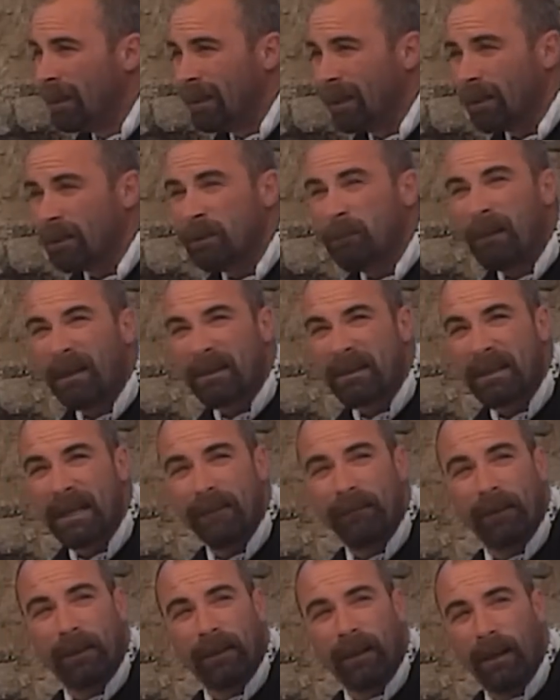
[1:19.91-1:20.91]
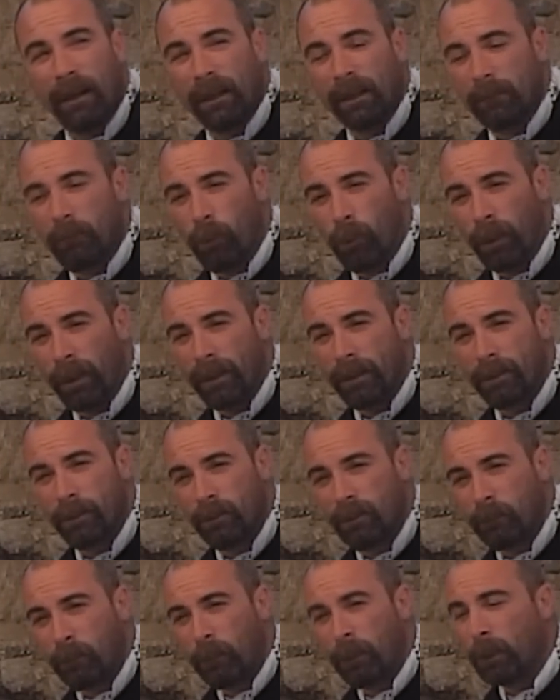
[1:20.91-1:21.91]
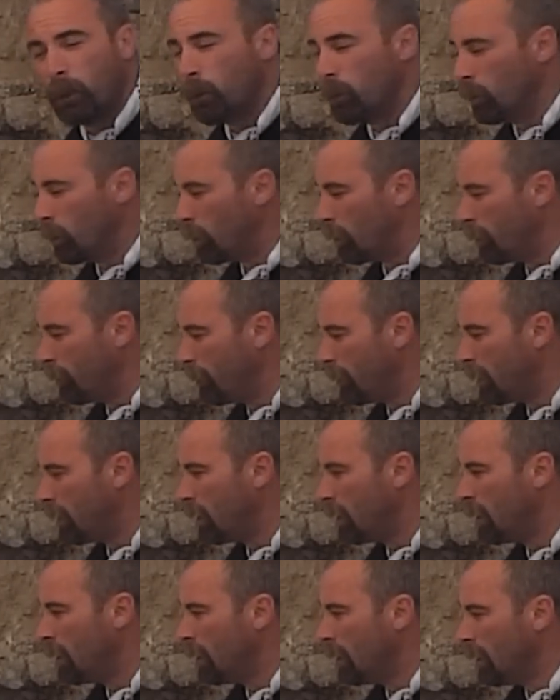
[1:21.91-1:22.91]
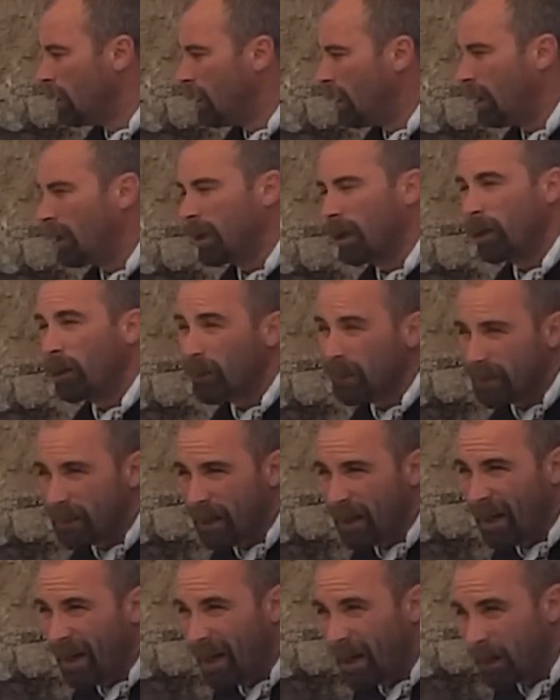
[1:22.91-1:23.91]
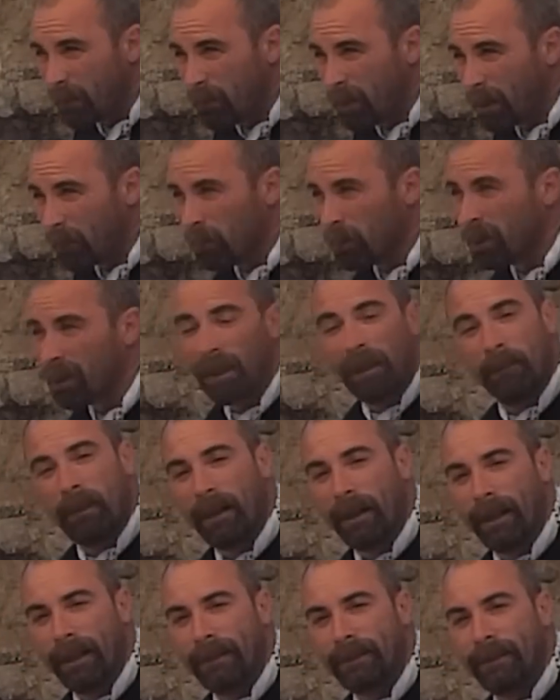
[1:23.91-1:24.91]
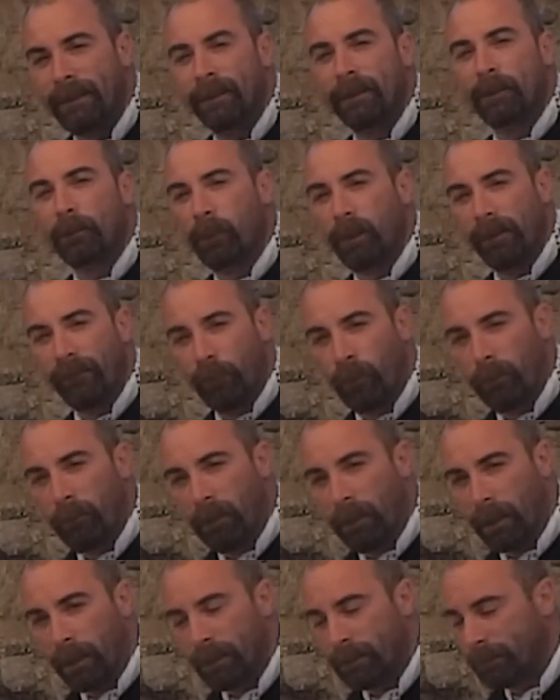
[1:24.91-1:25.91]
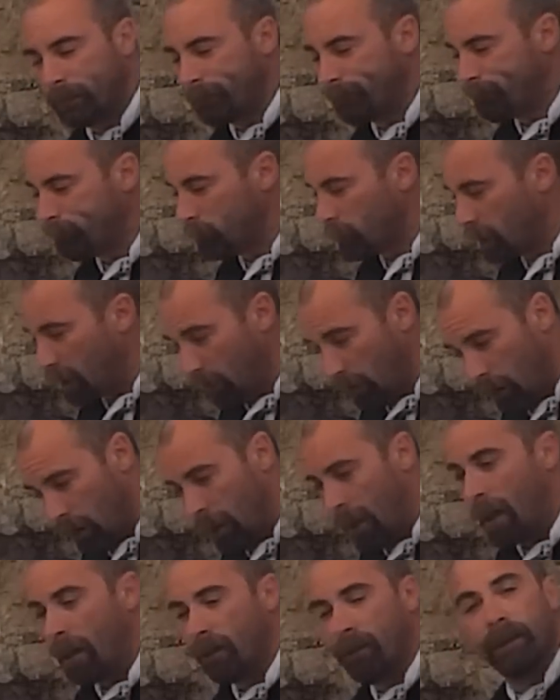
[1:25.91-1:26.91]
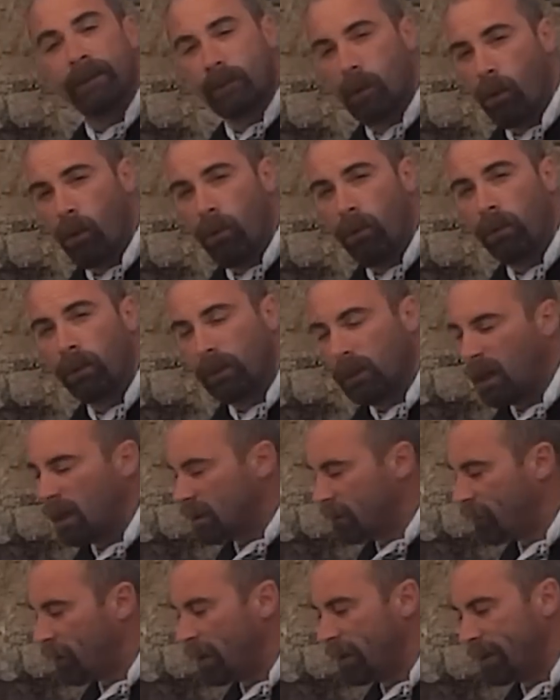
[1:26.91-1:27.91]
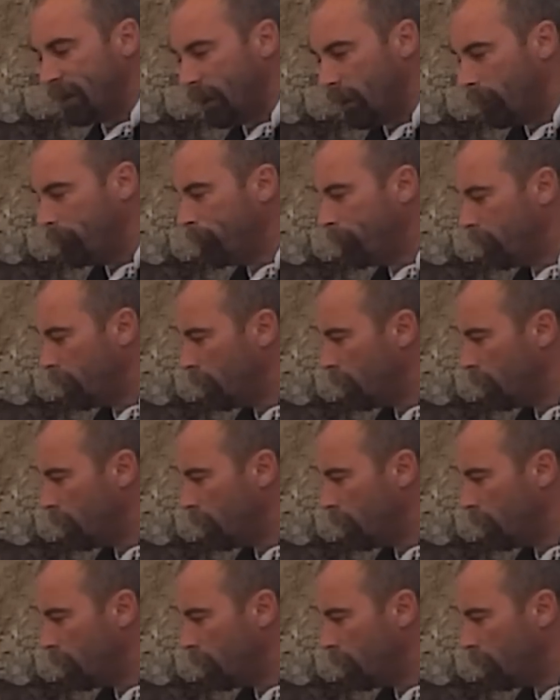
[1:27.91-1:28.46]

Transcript: Now it's about 7 o'clock in the morning, so it's pretty cool. I got a good day ahead of me. I'm looking at about 18 to 24 buckets out of this hole, classified down.